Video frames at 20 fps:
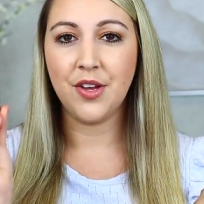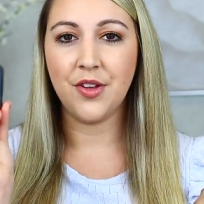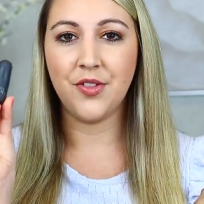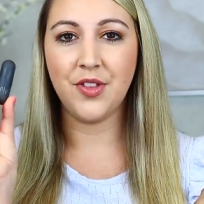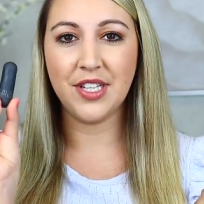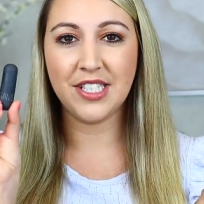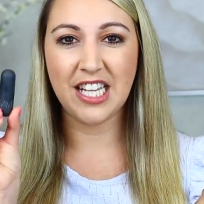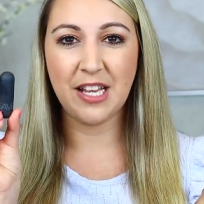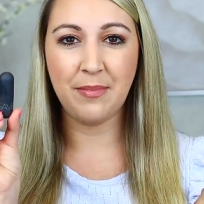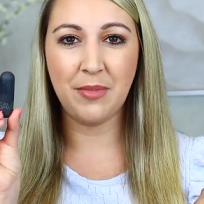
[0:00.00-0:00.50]

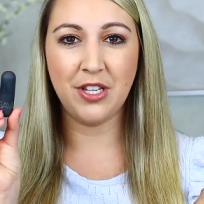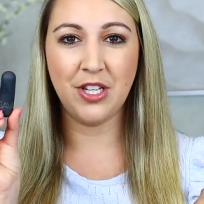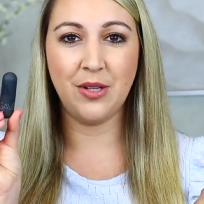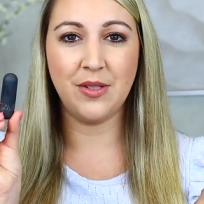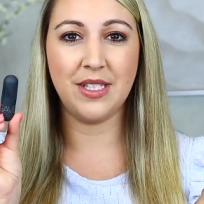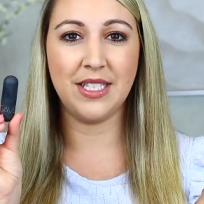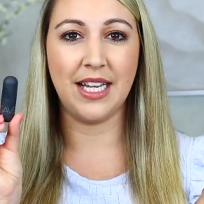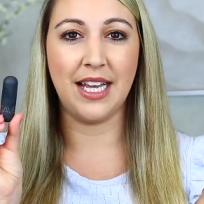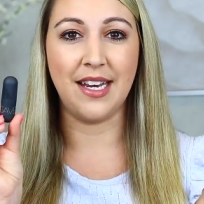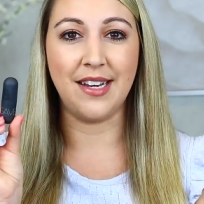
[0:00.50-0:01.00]
This I've been
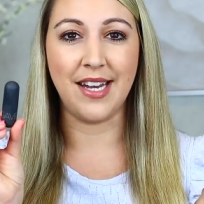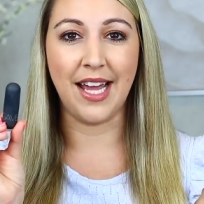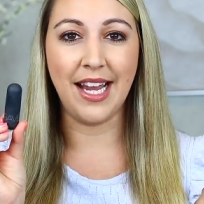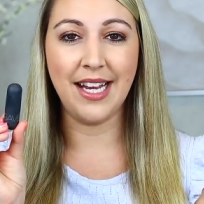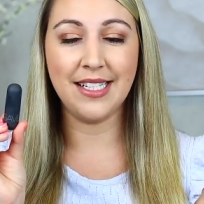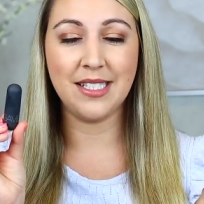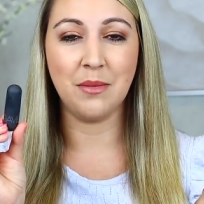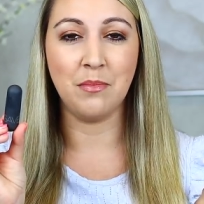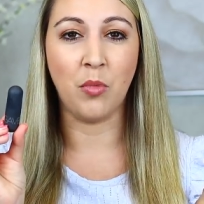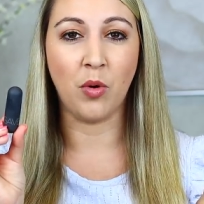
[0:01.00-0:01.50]
using at
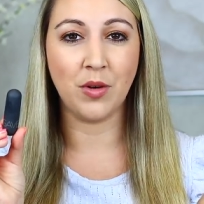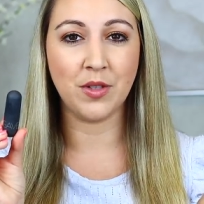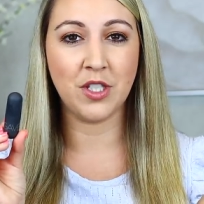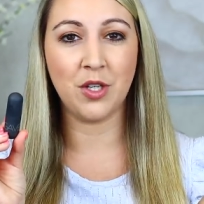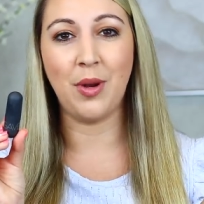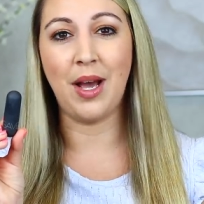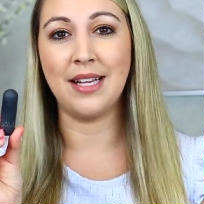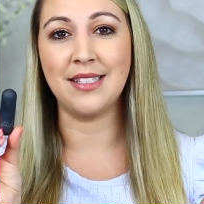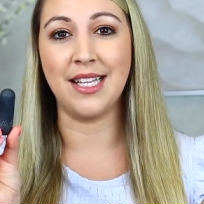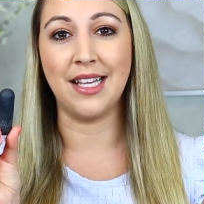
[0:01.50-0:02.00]
night more
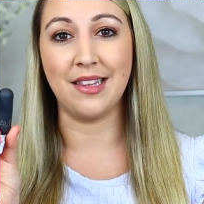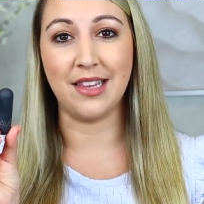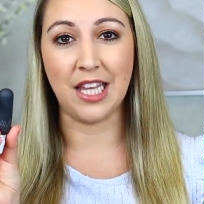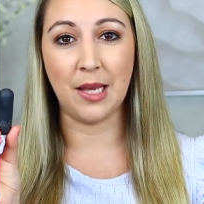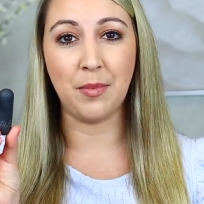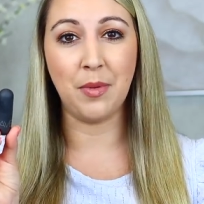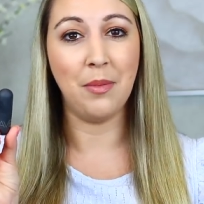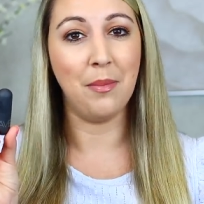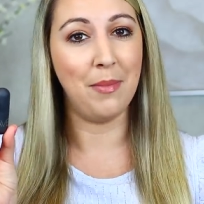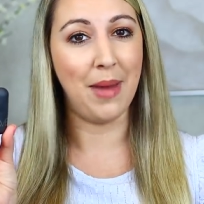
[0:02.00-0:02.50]
so as a
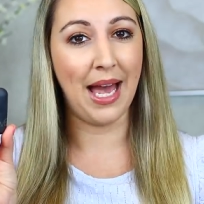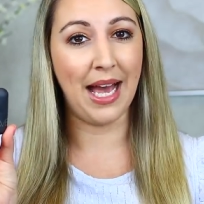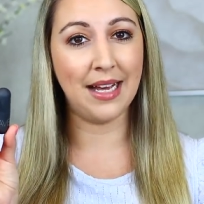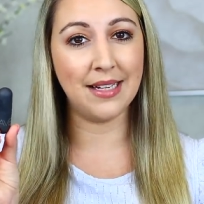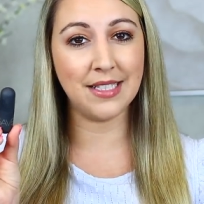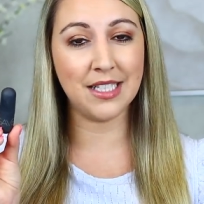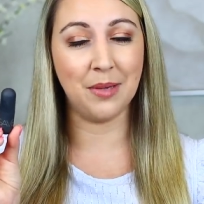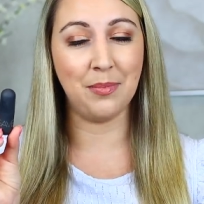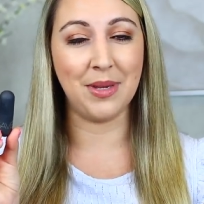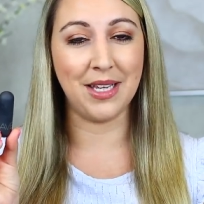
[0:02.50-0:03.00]
lip
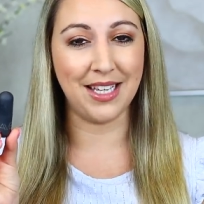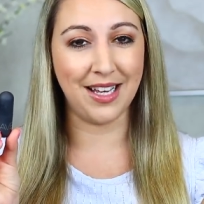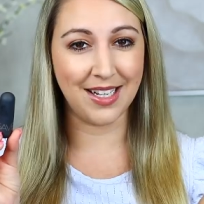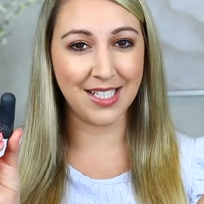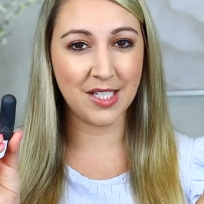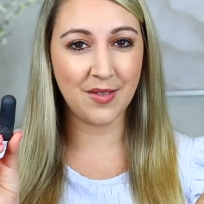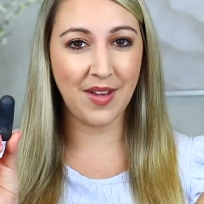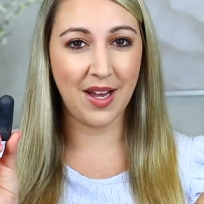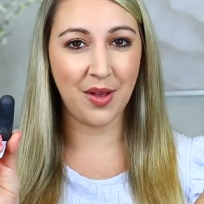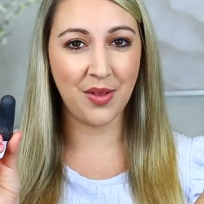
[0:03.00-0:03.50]
mask
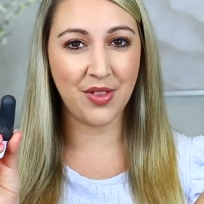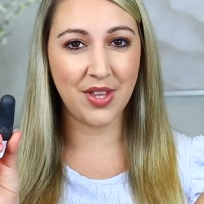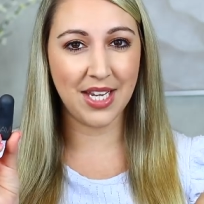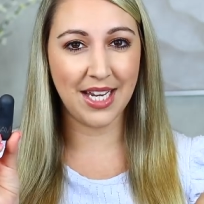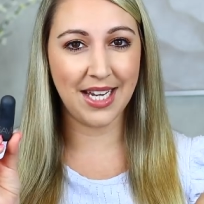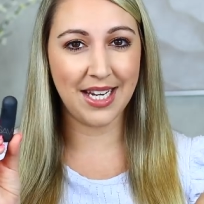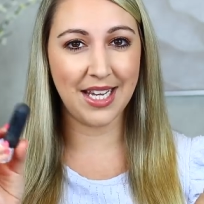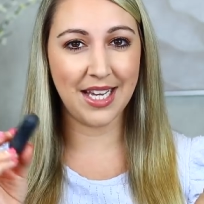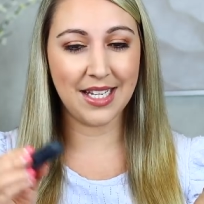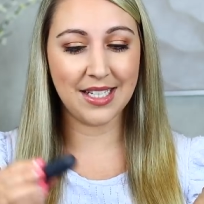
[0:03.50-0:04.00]
because of how
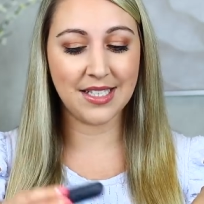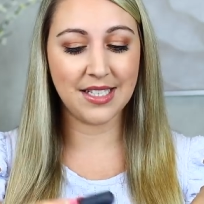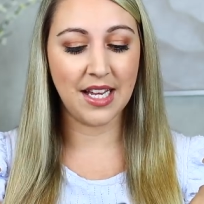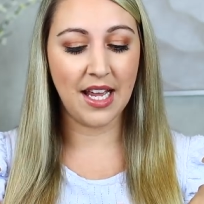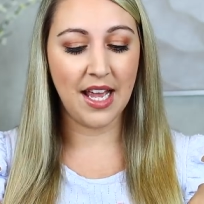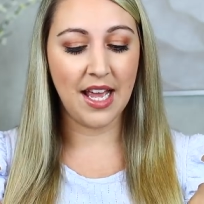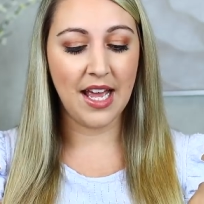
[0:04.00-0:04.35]
thick it is,